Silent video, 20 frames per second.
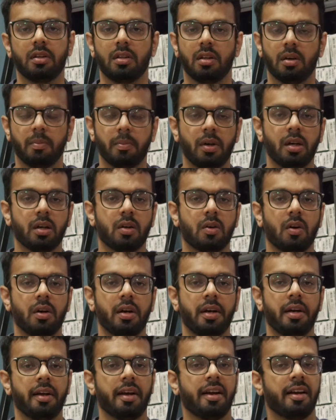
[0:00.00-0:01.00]
the build
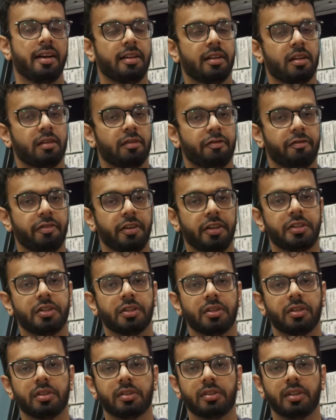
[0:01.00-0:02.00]
quality, the
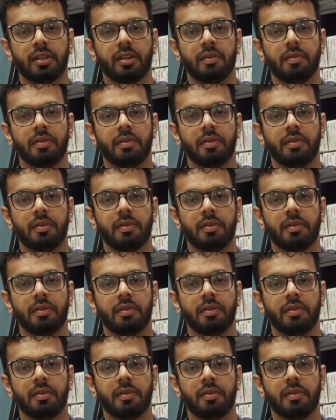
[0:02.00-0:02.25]
features and